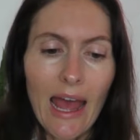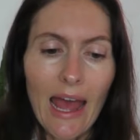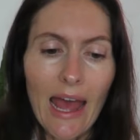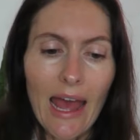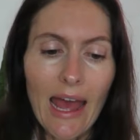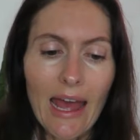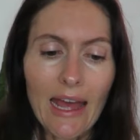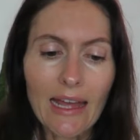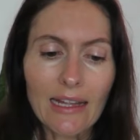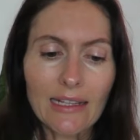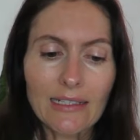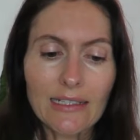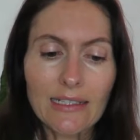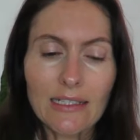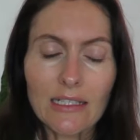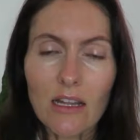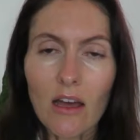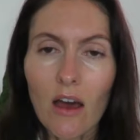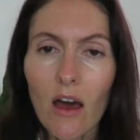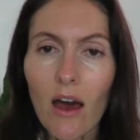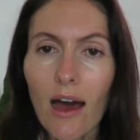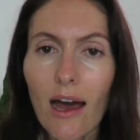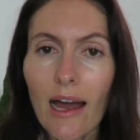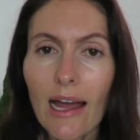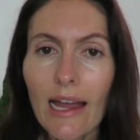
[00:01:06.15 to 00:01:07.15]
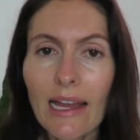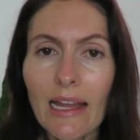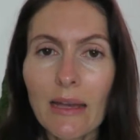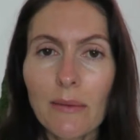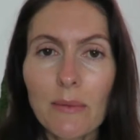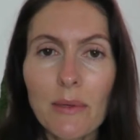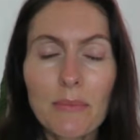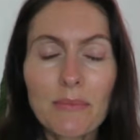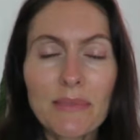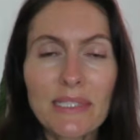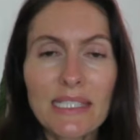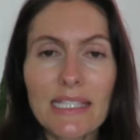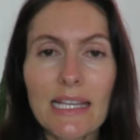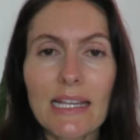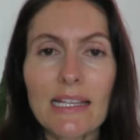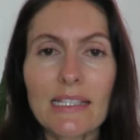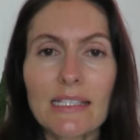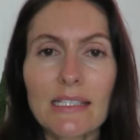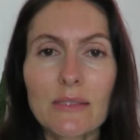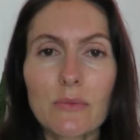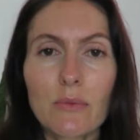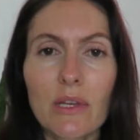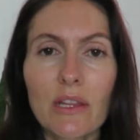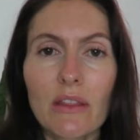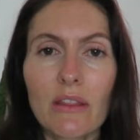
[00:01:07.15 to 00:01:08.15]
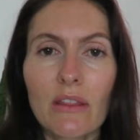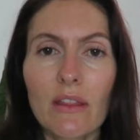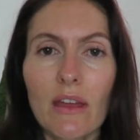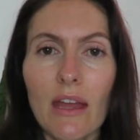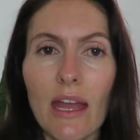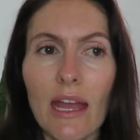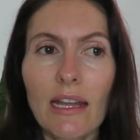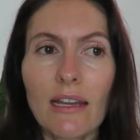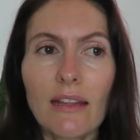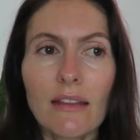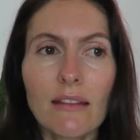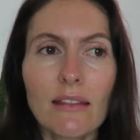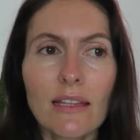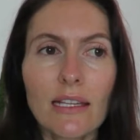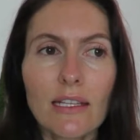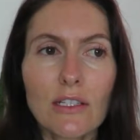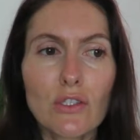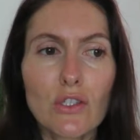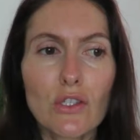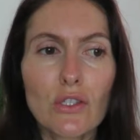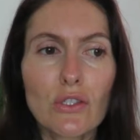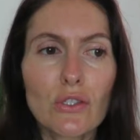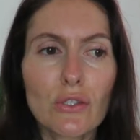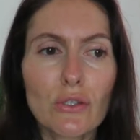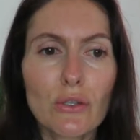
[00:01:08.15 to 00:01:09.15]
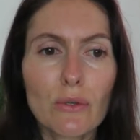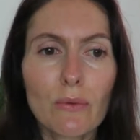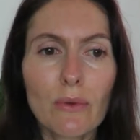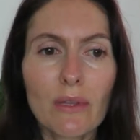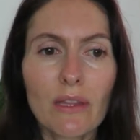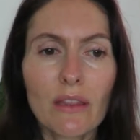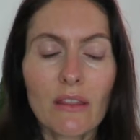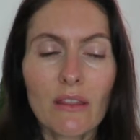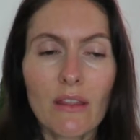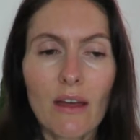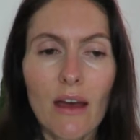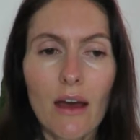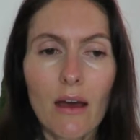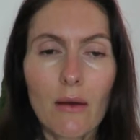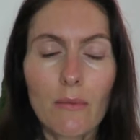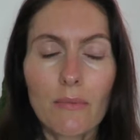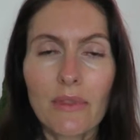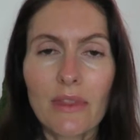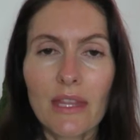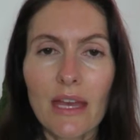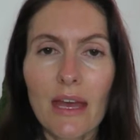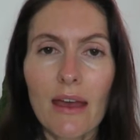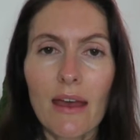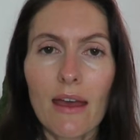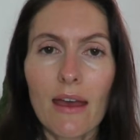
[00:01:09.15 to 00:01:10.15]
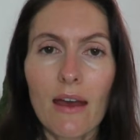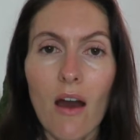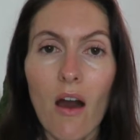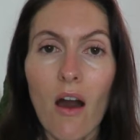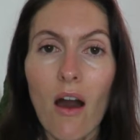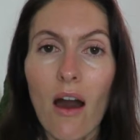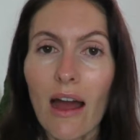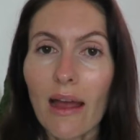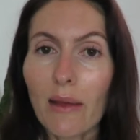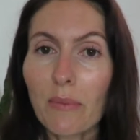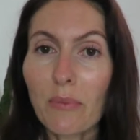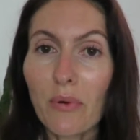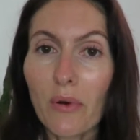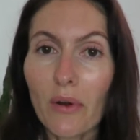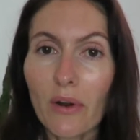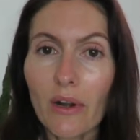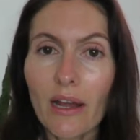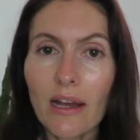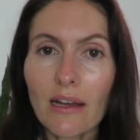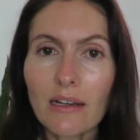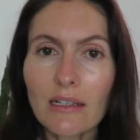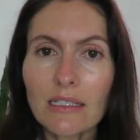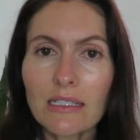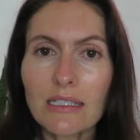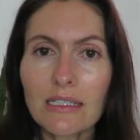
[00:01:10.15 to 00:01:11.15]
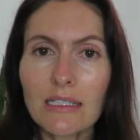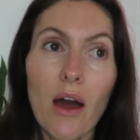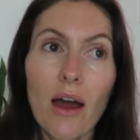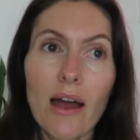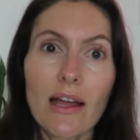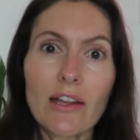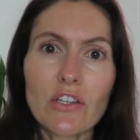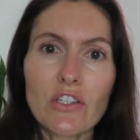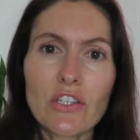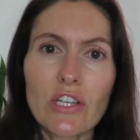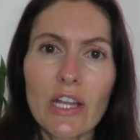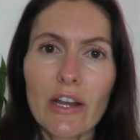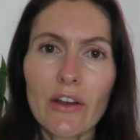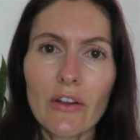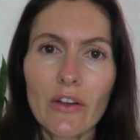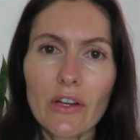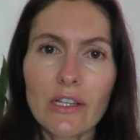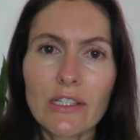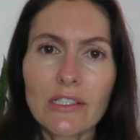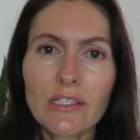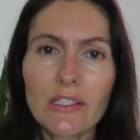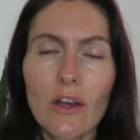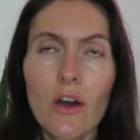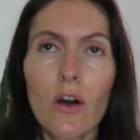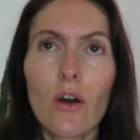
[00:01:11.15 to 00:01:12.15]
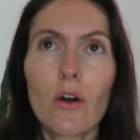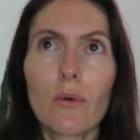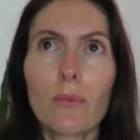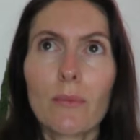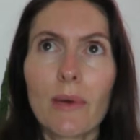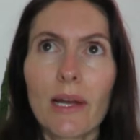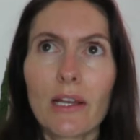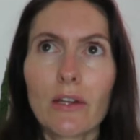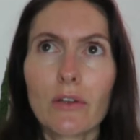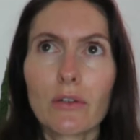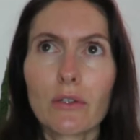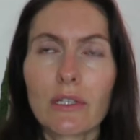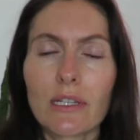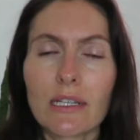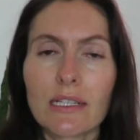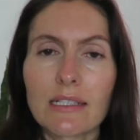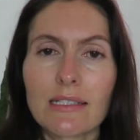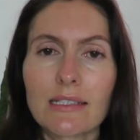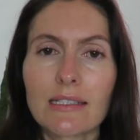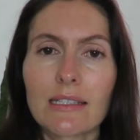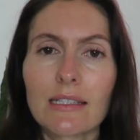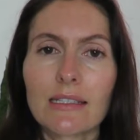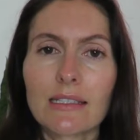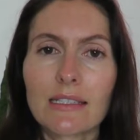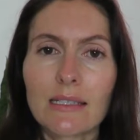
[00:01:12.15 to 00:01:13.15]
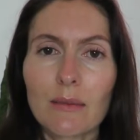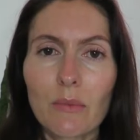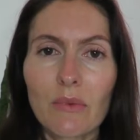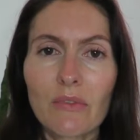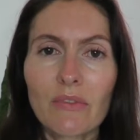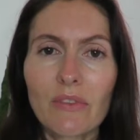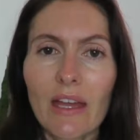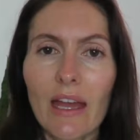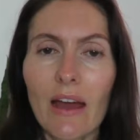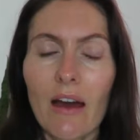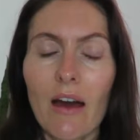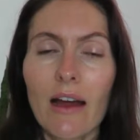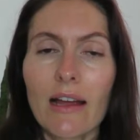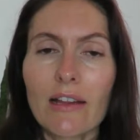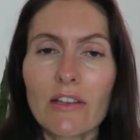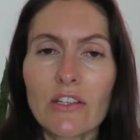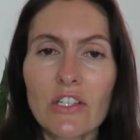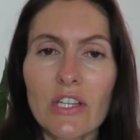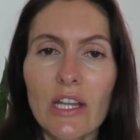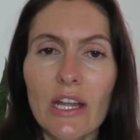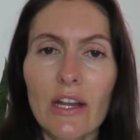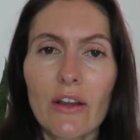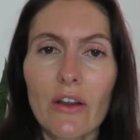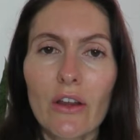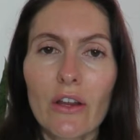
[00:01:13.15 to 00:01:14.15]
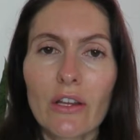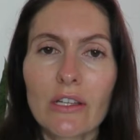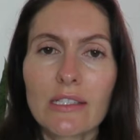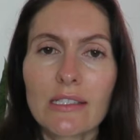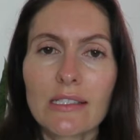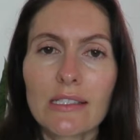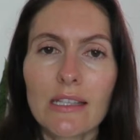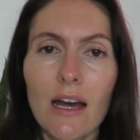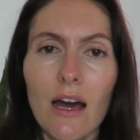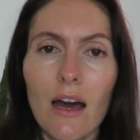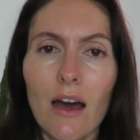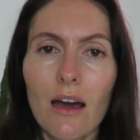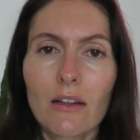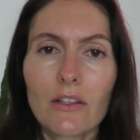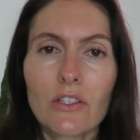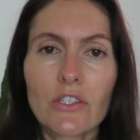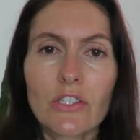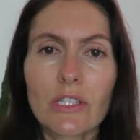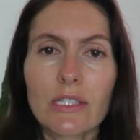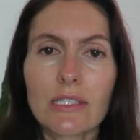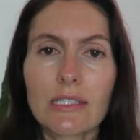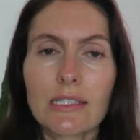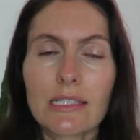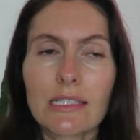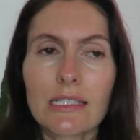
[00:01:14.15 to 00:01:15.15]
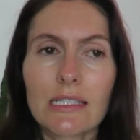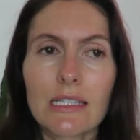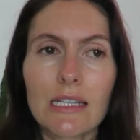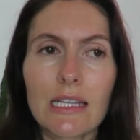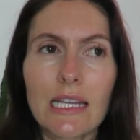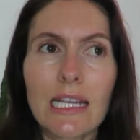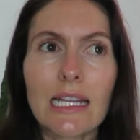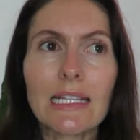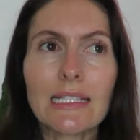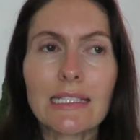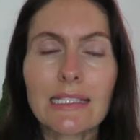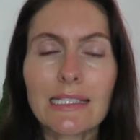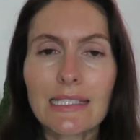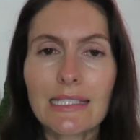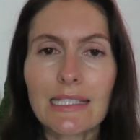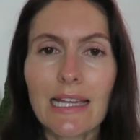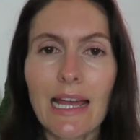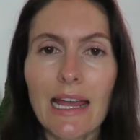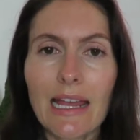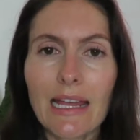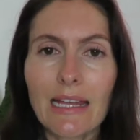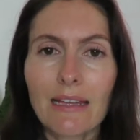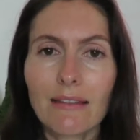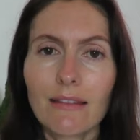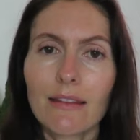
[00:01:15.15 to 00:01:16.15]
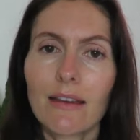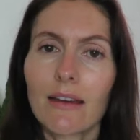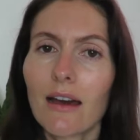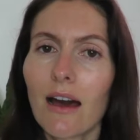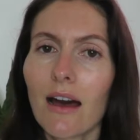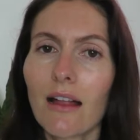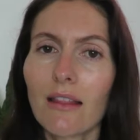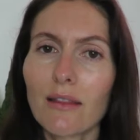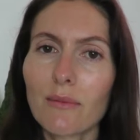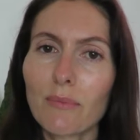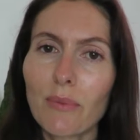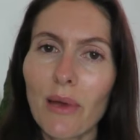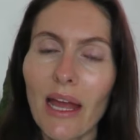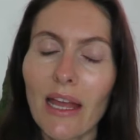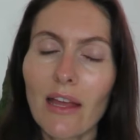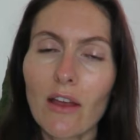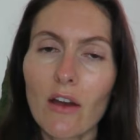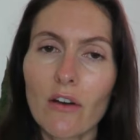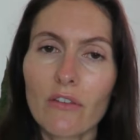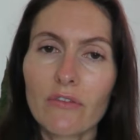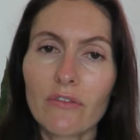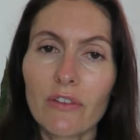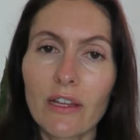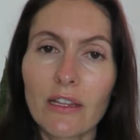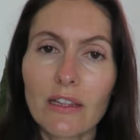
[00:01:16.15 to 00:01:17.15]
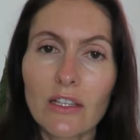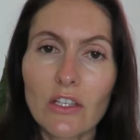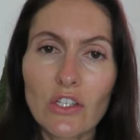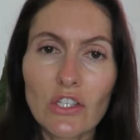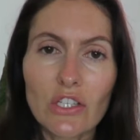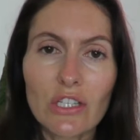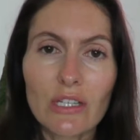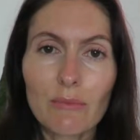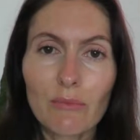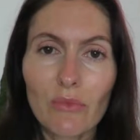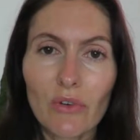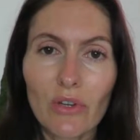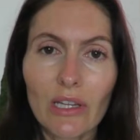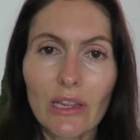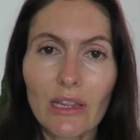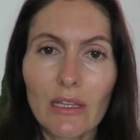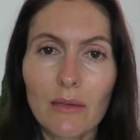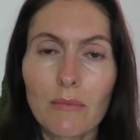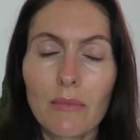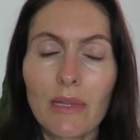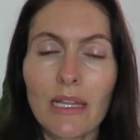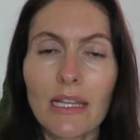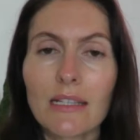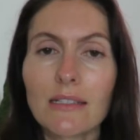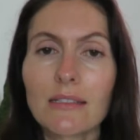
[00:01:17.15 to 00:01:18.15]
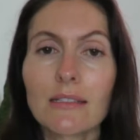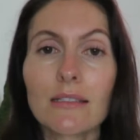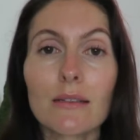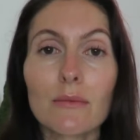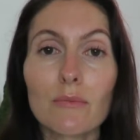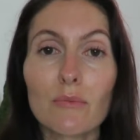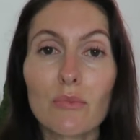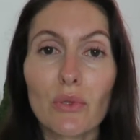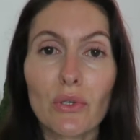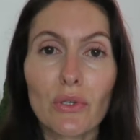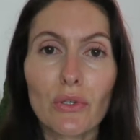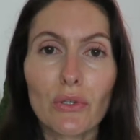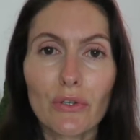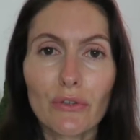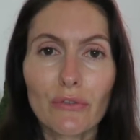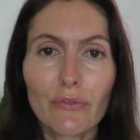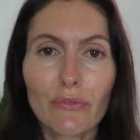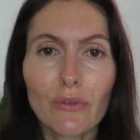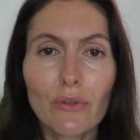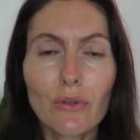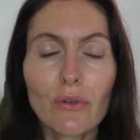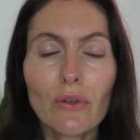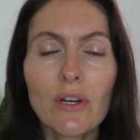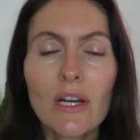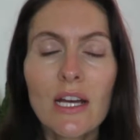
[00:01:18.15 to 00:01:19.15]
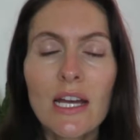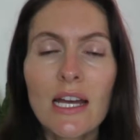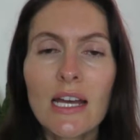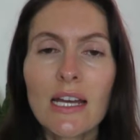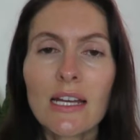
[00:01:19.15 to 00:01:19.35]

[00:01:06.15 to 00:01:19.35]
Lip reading: And I am obsessed with anything to do with their eye products. Eyeshadows, oh my goodness. Some of their eyeshadows are just insane. The color payoff and the shimmer in them is beautiful.